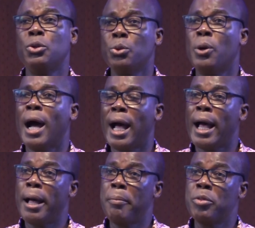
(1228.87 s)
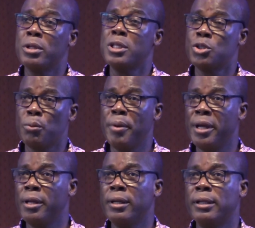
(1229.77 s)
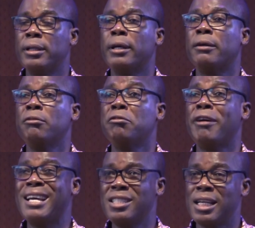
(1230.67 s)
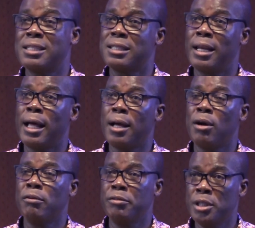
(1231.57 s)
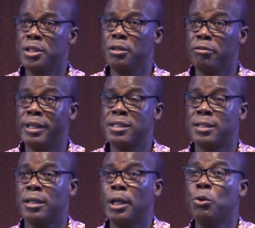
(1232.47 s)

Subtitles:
You are disobeying the Vice Chancellor of this university,